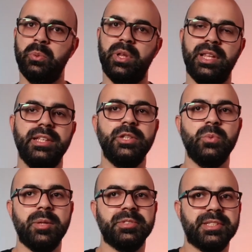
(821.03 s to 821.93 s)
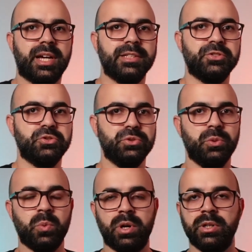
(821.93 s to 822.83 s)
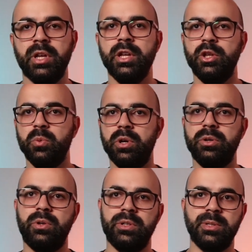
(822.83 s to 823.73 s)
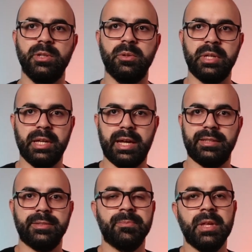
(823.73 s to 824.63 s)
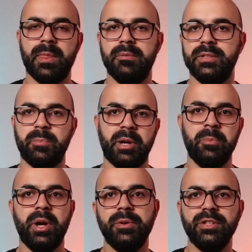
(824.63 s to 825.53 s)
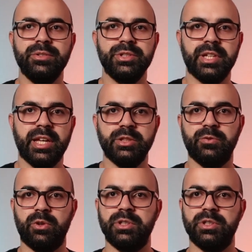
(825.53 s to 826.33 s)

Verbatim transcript: related websites to the one you are currently looking at. The primary use case for